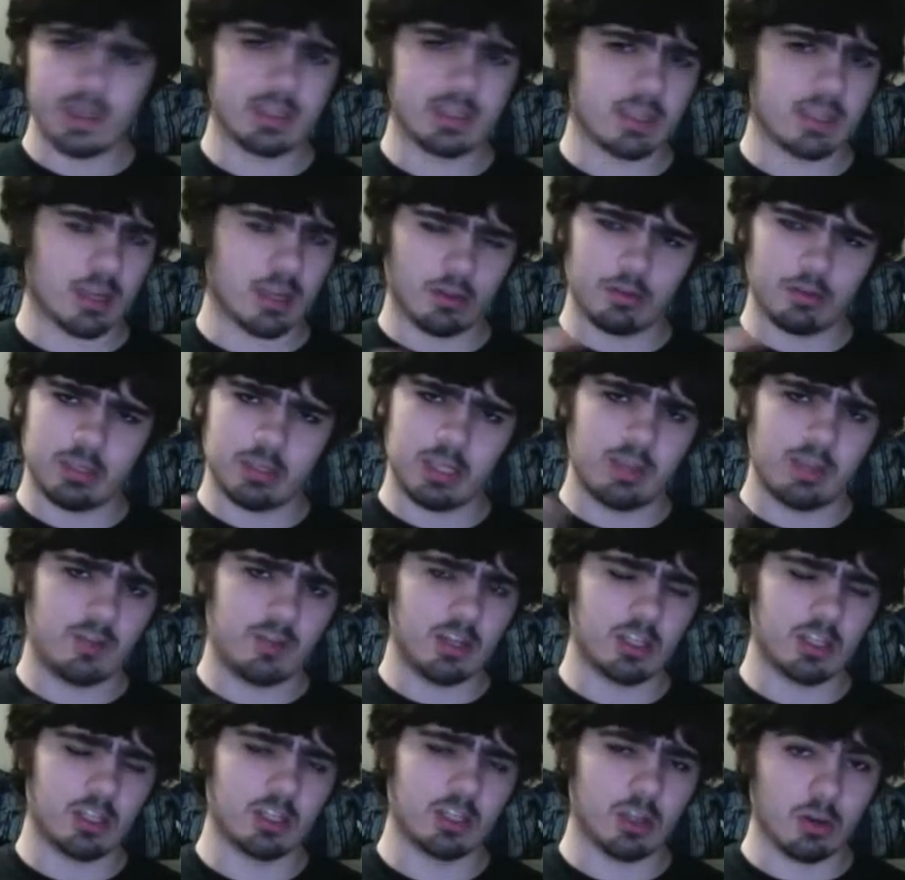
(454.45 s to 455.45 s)
any other
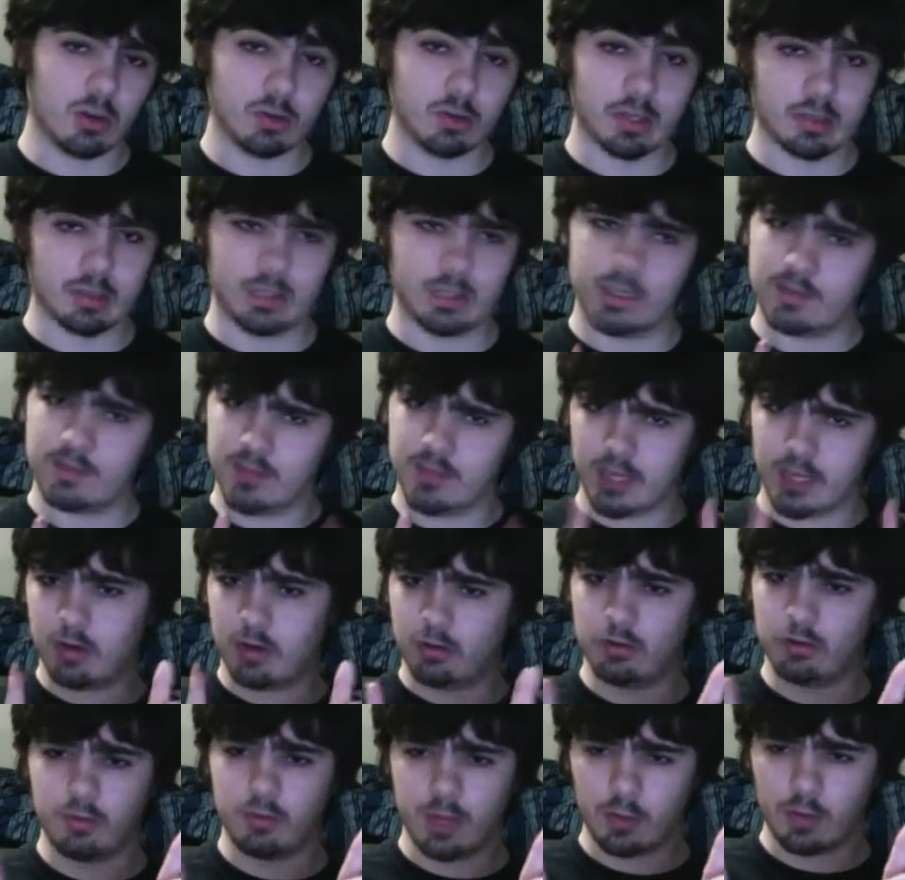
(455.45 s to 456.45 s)
TV shows outside of like
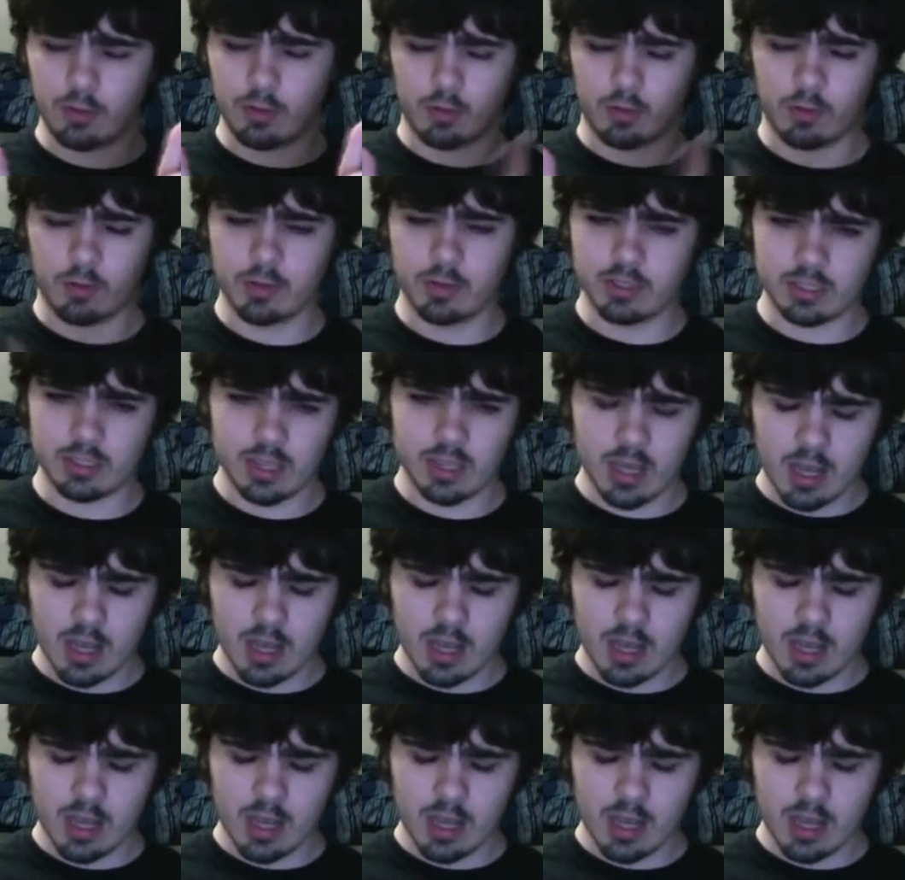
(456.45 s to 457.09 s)
Cartoon Network ones.